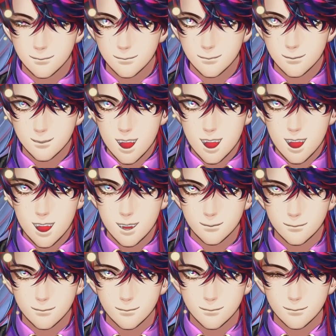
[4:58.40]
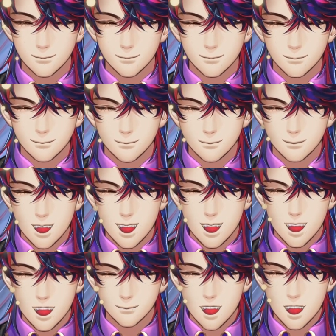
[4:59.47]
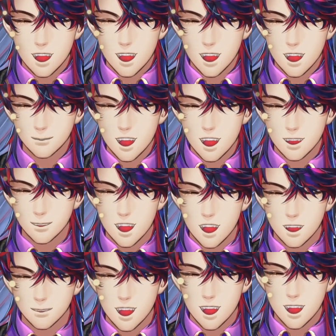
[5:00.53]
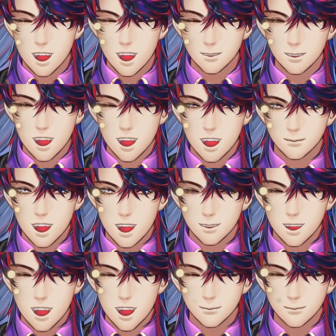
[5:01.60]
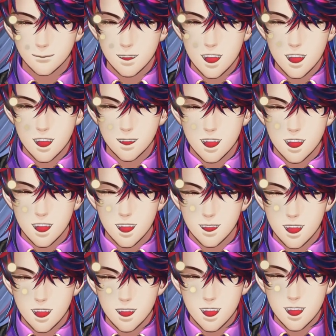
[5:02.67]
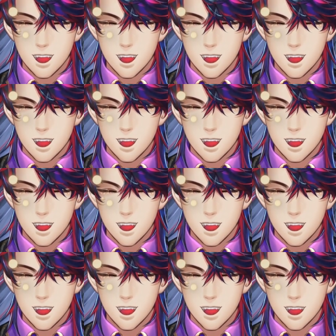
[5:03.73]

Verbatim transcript: Um, it looks like you're an adult from the General Student Council. Are you here on some kind of